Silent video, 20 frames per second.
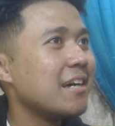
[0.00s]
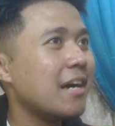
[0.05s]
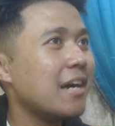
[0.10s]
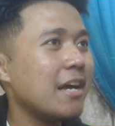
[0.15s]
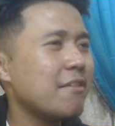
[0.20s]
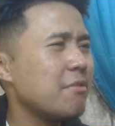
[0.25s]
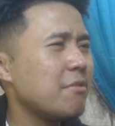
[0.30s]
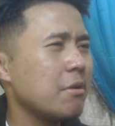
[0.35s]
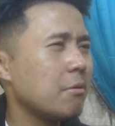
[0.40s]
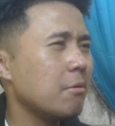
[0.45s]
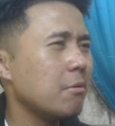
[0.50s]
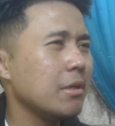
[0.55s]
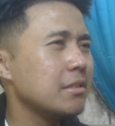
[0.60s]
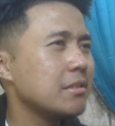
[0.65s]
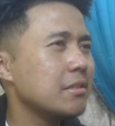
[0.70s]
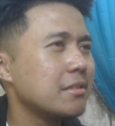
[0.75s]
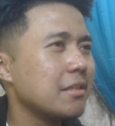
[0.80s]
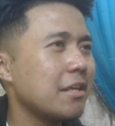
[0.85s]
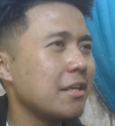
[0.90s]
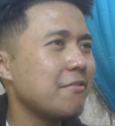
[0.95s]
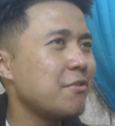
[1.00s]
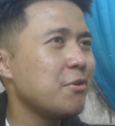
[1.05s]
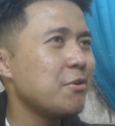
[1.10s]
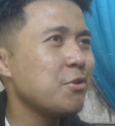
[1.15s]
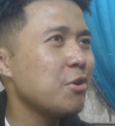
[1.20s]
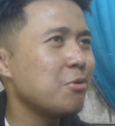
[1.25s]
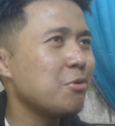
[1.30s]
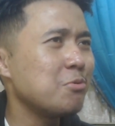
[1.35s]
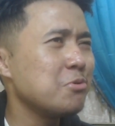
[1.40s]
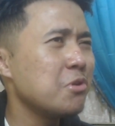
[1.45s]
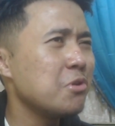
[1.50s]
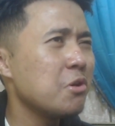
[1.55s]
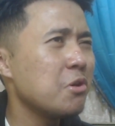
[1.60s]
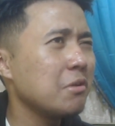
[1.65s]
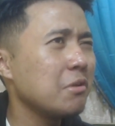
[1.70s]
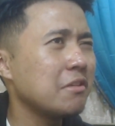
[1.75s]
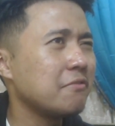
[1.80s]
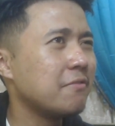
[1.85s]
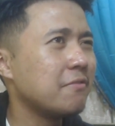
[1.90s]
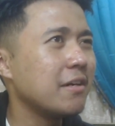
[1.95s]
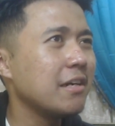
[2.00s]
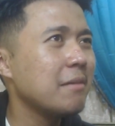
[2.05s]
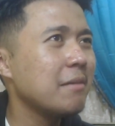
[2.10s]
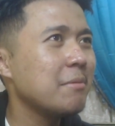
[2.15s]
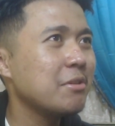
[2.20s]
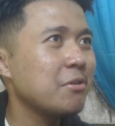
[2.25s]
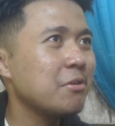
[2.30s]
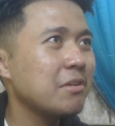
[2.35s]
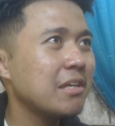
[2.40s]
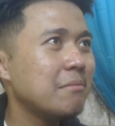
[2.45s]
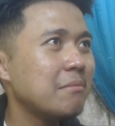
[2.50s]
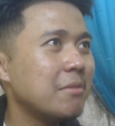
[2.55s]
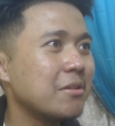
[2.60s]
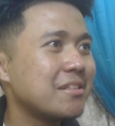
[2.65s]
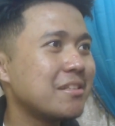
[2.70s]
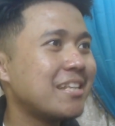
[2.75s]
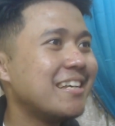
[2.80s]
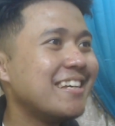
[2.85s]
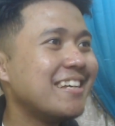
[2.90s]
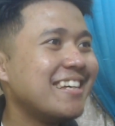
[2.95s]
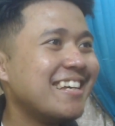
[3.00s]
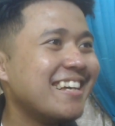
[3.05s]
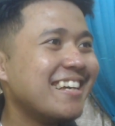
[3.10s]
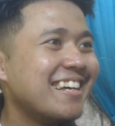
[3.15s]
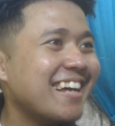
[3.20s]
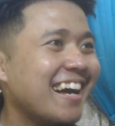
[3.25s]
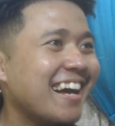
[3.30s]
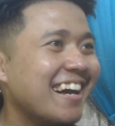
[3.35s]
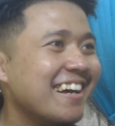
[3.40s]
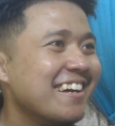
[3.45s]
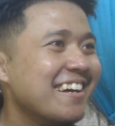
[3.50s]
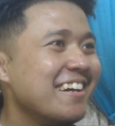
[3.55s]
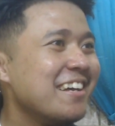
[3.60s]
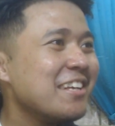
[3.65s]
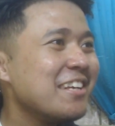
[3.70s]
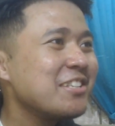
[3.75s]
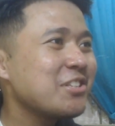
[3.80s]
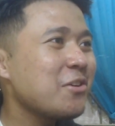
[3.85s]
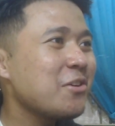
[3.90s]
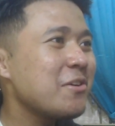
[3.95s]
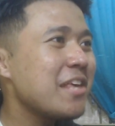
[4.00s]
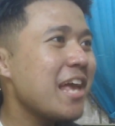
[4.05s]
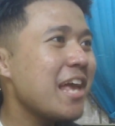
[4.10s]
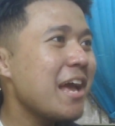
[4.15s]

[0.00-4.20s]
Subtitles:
if you know who know, what the fuck am I talking about? So yeah,